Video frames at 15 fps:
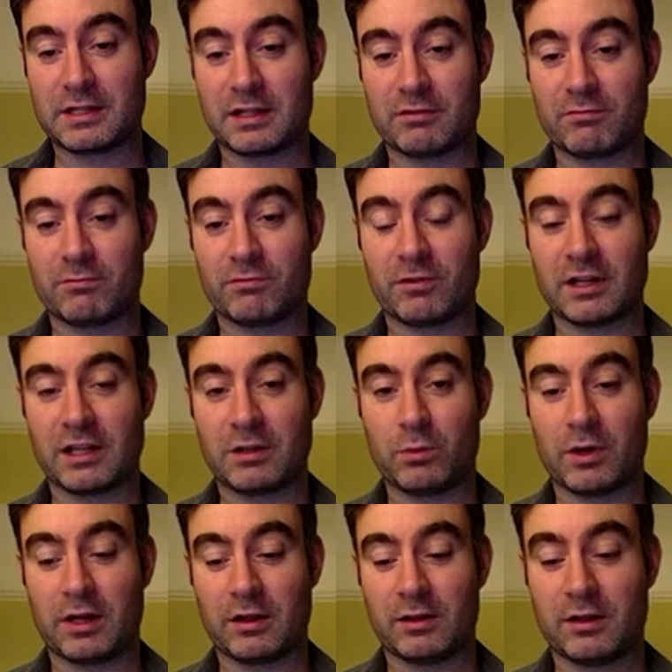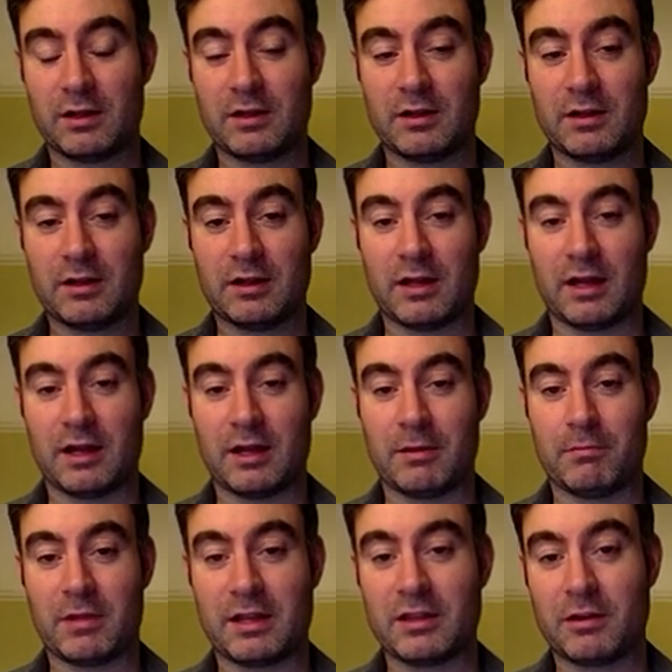it really well.
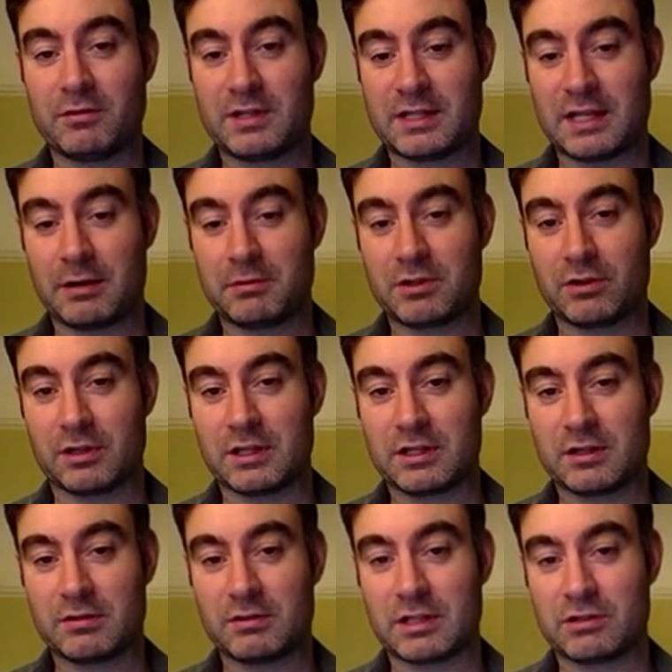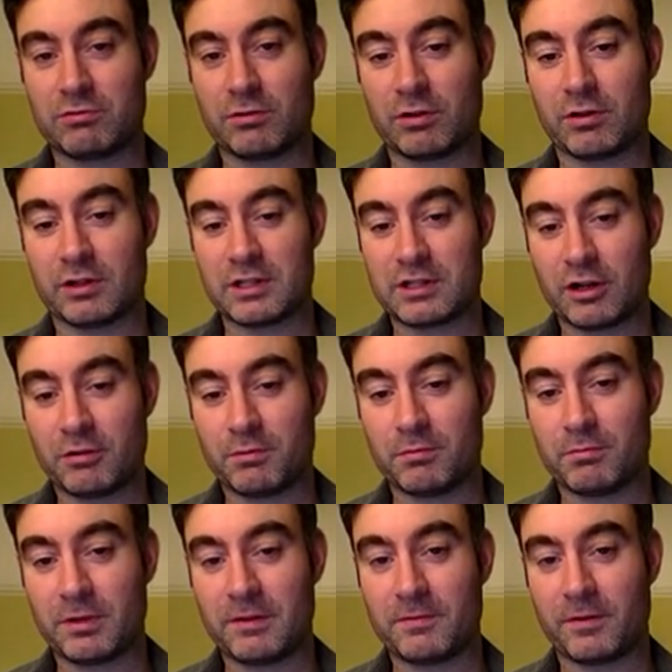And notice how he's got this rook on this open
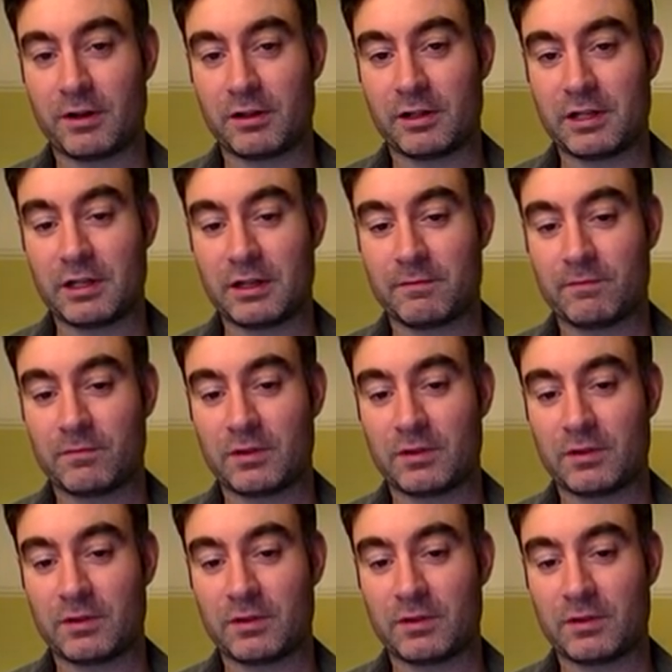b file here,